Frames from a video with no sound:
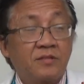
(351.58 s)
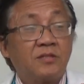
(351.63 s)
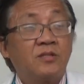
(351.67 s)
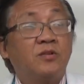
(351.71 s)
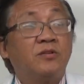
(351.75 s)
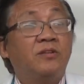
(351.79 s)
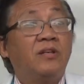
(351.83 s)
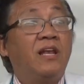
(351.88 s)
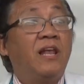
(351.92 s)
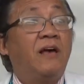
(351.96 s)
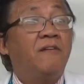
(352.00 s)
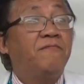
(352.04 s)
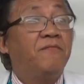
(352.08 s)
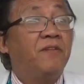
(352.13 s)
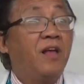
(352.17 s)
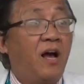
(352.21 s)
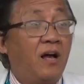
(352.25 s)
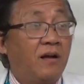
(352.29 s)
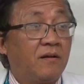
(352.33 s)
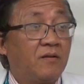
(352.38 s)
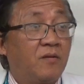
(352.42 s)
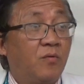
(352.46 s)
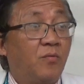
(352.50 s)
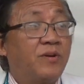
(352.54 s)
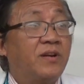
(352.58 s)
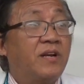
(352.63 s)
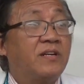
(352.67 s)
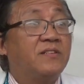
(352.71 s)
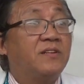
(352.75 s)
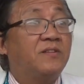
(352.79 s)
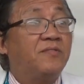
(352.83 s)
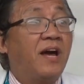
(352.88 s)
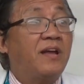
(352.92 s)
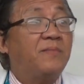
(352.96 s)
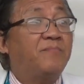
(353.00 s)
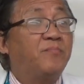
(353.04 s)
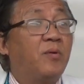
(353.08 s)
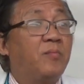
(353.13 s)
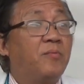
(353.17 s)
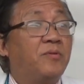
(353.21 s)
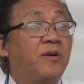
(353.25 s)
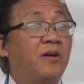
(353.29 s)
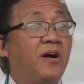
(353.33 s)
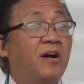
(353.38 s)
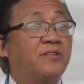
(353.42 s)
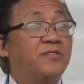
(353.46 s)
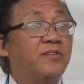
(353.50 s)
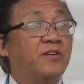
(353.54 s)
To the left lung. Where does the right
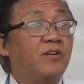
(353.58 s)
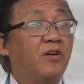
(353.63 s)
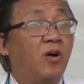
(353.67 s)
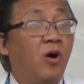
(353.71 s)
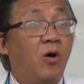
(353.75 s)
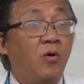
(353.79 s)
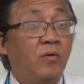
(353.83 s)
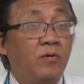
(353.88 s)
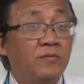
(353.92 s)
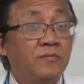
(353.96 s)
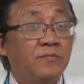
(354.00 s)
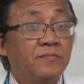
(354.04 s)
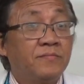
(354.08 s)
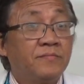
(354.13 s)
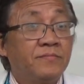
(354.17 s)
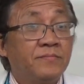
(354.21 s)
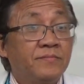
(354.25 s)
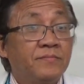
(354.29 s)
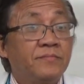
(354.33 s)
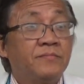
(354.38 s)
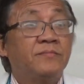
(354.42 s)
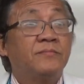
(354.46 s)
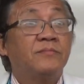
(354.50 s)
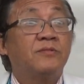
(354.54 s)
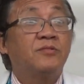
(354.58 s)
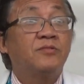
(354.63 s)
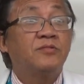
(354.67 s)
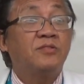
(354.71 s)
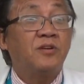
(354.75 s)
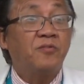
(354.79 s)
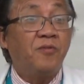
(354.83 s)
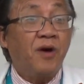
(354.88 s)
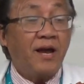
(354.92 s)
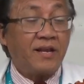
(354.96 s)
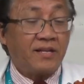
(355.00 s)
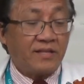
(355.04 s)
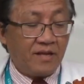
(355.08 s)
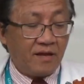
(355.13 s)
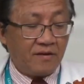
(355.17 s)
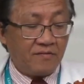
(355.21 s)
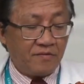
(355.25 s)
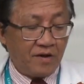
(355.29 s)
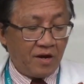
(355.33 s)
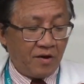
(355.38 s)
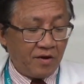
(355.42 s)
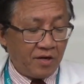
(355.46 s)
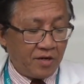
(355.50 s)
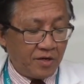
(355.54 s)
pulmonary artery go? To the right lung.
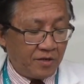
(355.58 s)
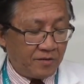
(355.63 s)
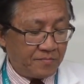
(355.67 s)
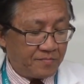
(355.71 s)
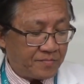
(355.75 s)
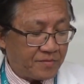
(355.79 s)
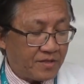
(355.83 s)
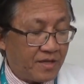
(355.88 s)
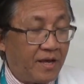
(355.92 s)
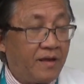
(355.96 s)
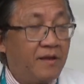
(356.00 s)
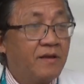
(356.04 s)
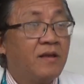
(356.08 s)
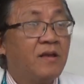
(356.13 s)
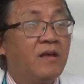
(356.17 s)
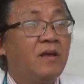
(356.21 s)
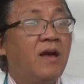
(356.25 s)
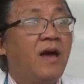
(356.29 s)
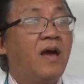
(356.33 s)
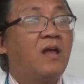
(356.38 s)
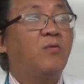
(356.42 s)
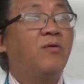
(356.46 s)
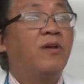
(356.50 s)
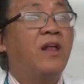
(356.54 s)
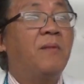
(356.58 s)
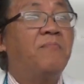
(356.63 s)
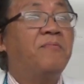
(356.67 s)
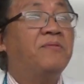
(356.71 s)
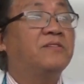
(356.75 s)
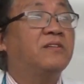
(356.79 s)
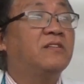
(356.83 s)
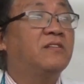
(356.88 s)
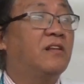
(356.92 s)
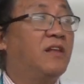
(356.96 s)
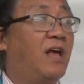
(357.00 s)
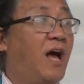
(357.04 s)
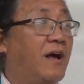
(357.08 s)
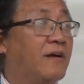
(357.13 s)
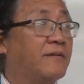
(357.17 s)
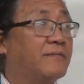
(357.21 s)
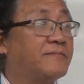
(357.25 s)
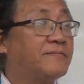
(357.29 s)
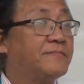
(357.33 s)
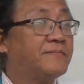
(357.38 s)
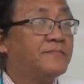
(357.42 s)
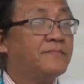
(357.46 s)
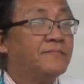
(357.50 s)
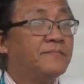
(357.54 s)
Very good. Okay? And what happens in the lung?
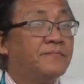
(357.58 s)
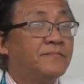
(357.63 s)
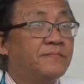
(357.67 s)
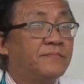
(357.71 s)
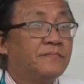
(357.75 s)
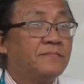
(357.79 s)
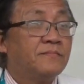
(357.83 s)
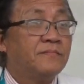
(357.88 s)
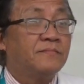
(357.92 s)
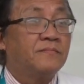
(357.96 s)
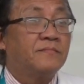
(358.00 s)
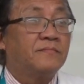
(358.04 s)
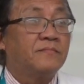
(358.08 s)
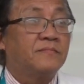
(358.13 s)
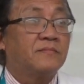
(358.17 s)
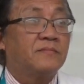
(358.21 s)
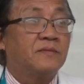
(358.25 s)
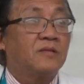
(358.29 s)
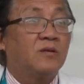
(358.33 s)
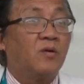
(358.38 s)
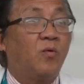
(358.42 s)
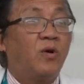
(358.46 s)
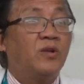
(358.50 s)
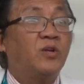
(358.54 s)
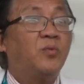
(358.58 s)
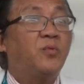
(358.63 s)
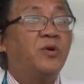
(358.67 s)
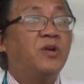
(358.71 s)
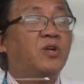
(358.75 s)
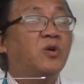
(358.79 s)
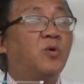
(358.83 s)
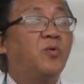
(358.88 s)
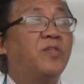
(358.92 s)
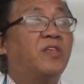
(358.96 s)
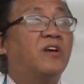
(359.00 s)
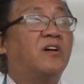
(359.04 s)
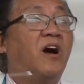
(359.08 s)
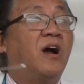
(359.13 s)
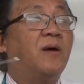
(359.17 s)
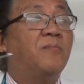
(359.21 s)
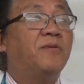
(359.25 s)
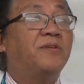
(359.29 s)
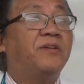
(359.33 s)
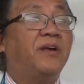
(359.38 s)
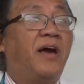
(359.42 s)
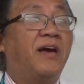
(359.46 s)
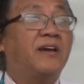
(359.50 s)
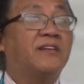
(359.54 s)
What do we do with the
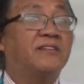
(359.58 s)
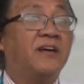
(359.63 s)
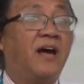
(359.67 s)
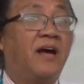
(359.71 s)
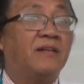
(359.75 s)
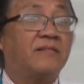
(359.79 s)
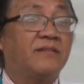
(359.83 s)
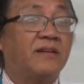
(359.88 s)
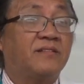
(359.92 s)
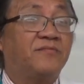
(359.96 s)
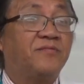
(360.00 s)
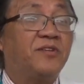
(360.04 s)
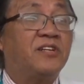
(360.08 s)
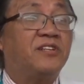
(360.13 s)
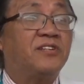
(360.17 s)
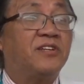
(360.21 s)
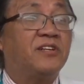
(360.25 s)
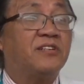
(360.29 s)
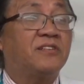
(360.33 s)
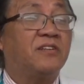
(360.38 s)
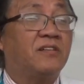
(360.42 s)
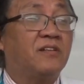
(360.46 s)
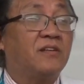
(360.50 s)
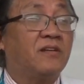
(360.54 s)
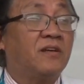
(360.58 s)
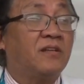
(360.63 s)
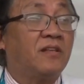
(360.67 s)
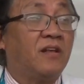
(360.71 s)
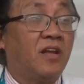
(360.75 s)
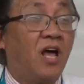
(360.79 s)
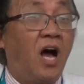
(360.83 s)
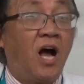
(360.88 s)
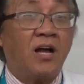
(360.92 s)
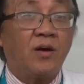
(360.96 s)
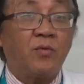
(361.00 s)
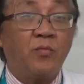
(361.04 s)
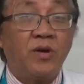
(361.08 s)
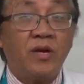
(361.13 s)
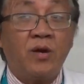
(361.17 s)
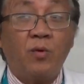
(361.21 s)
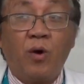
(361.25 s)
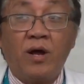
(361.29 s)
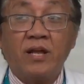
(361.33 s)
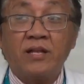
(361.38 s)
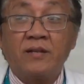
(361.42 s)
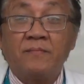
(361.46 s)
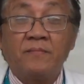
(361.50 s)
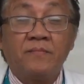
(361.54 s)
carbon dioxide that reaches the lung? We
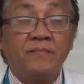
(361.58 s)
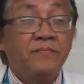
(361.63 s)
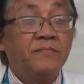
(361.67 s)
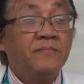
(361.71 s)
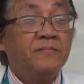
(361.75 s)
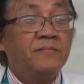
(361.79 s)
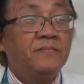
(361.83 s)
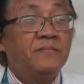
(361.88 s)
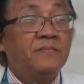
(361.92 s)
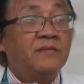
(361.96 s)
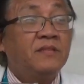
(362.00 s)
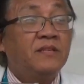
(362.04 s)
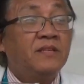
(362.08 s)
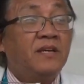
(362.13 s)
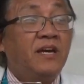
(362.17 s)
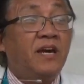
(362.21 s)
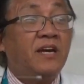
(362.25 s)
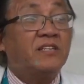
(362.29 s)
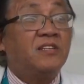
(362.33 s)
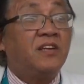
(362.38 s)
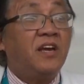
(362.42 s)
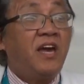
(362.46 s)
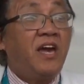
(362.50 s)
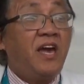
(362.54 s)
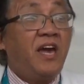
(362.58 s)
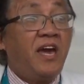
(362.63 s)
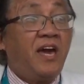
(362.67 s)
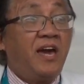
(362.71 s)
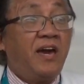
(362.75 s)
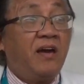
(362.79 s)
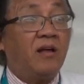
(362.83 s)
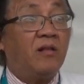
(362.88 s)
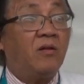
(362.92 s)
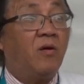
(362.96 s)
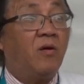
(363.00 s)
what? Exhale.